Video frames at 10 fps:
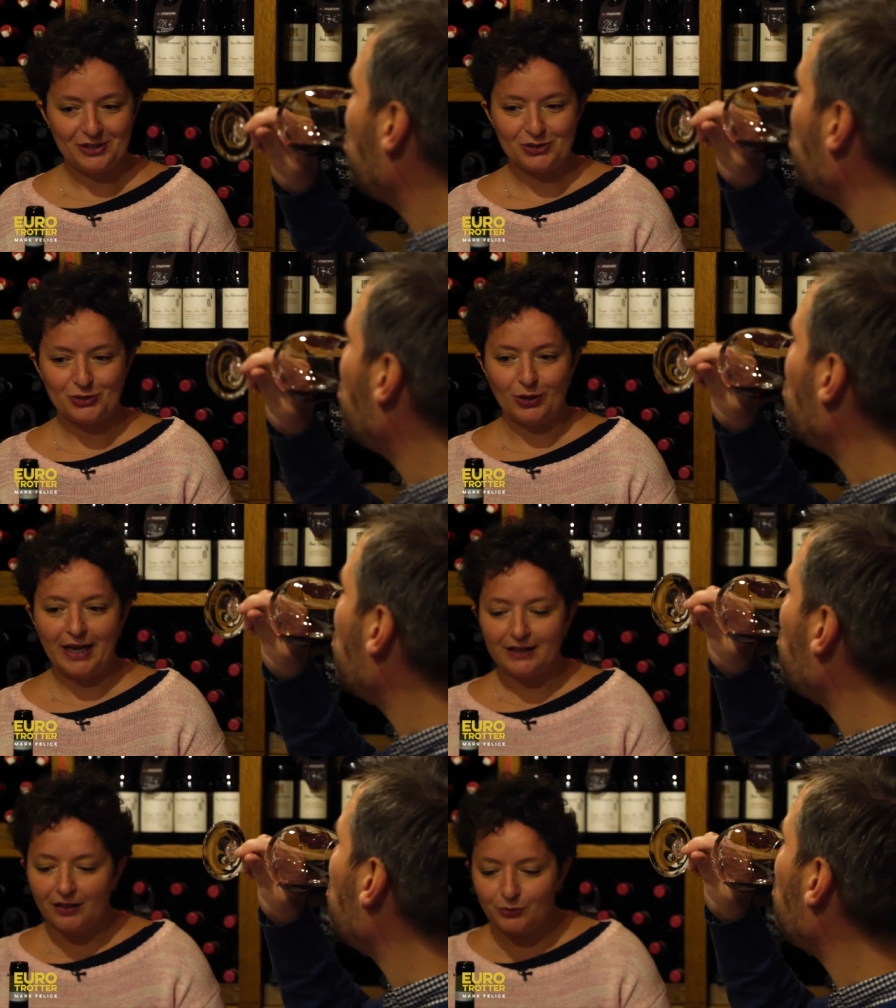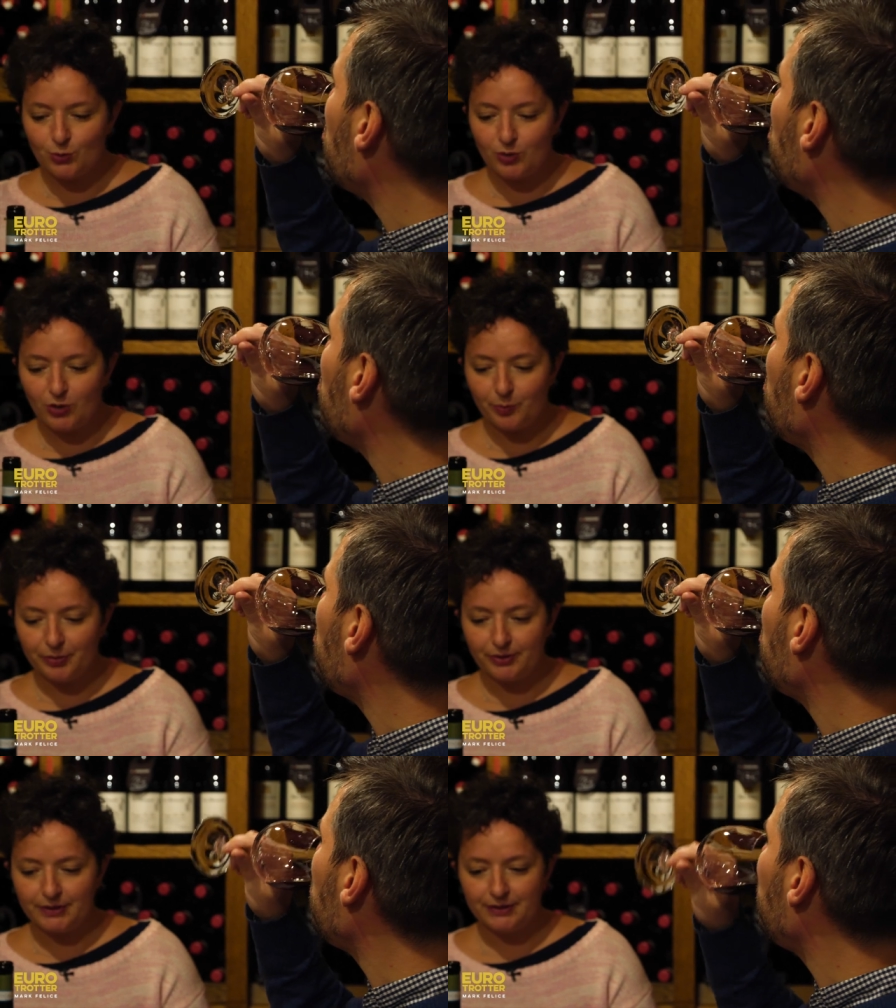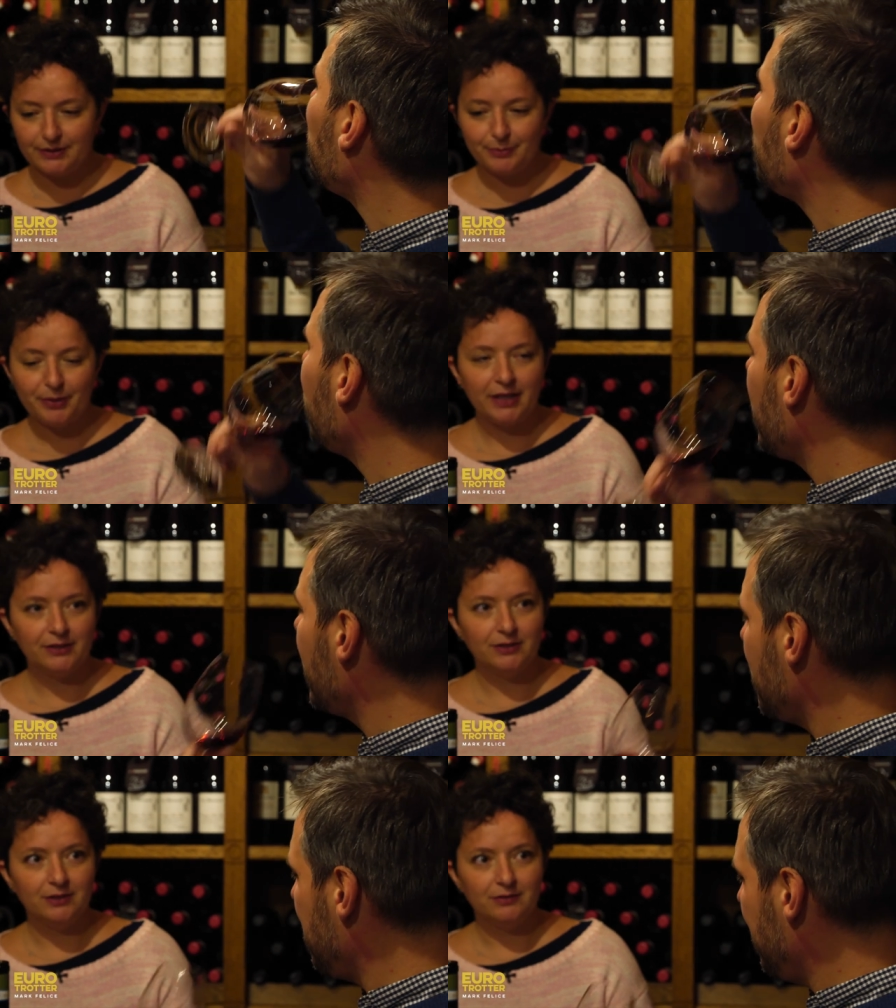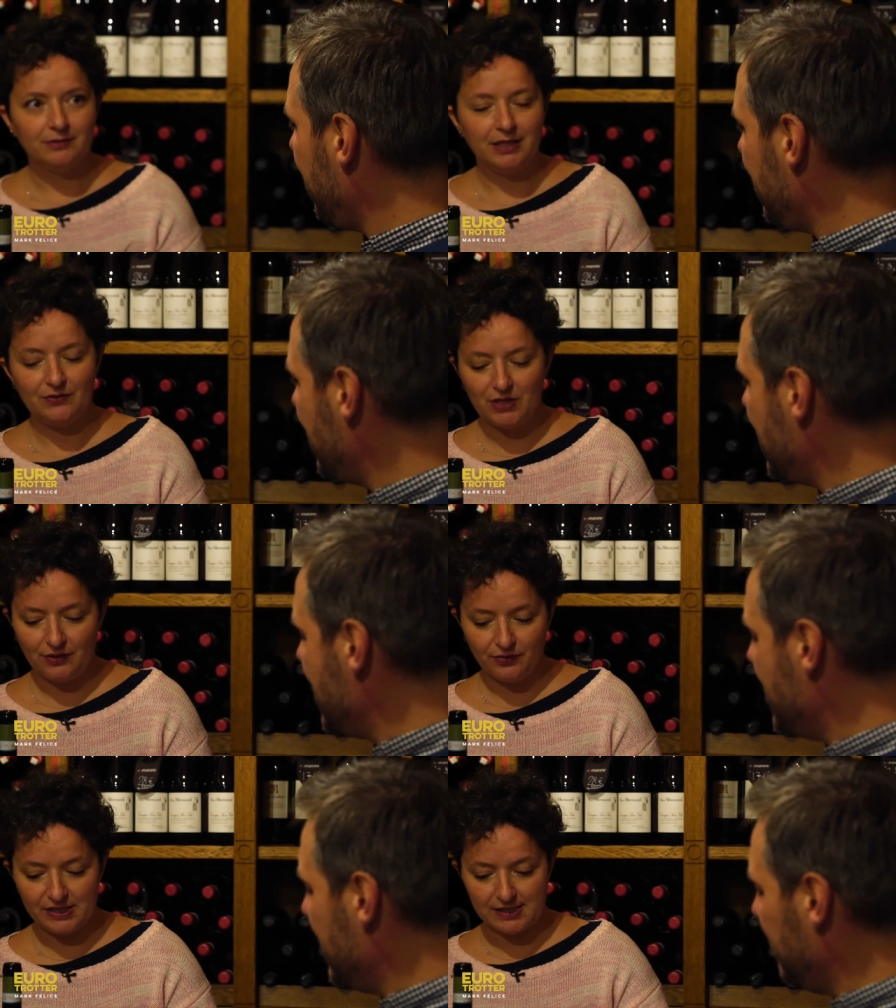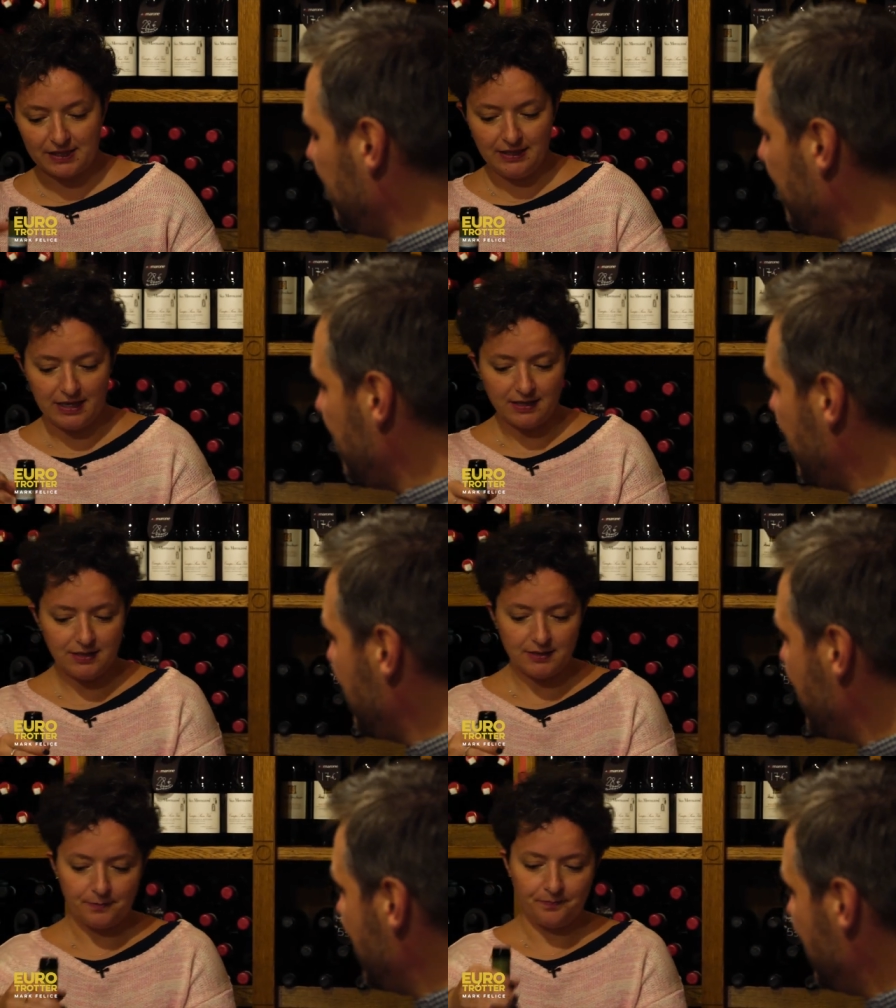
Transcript: So I love to open the bottle, even if it's young,